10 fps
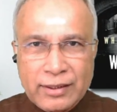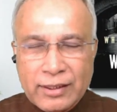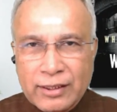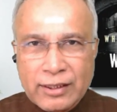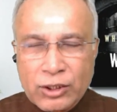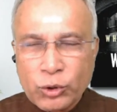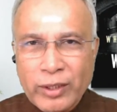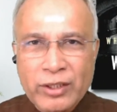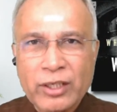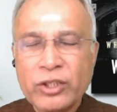the
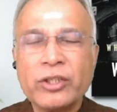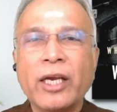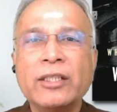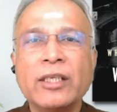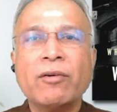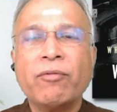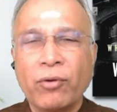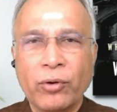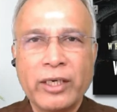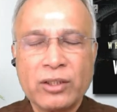situation is changing.
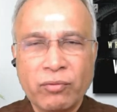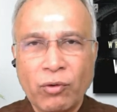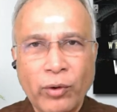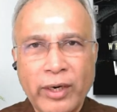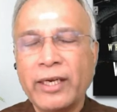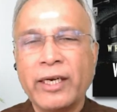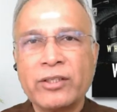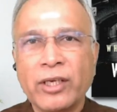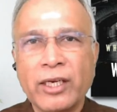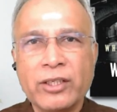It's fluid and
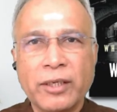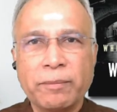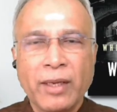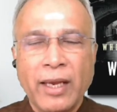it's changing.